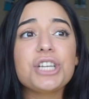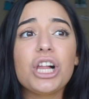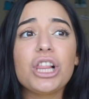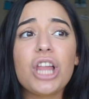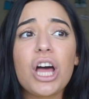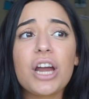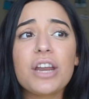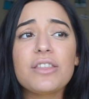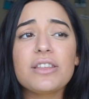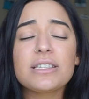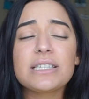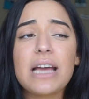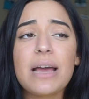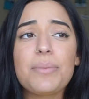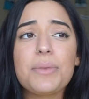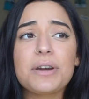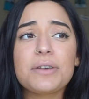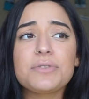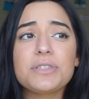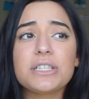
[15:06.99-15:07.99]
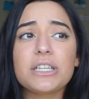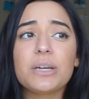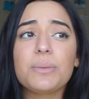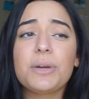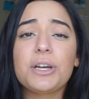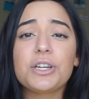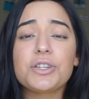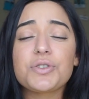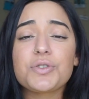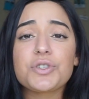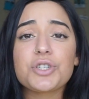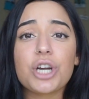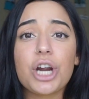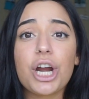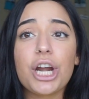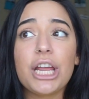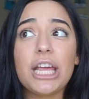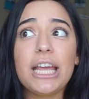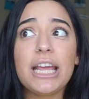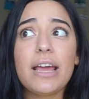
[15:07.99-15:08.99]
A lot of the time that I was there, my nurse was
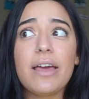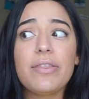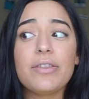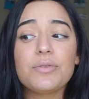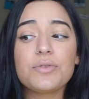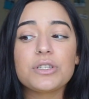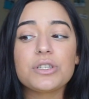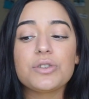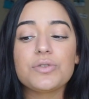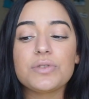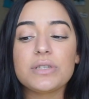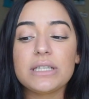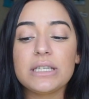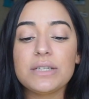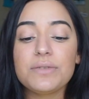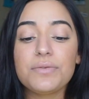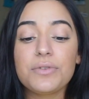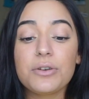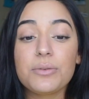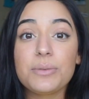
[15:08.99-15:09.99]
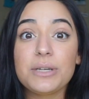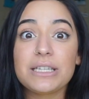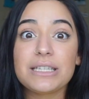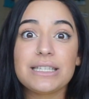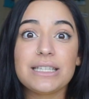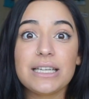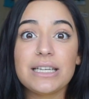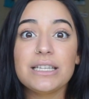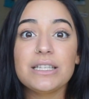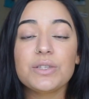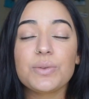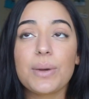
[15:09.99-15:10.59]
charting and there was no seat for me to sit.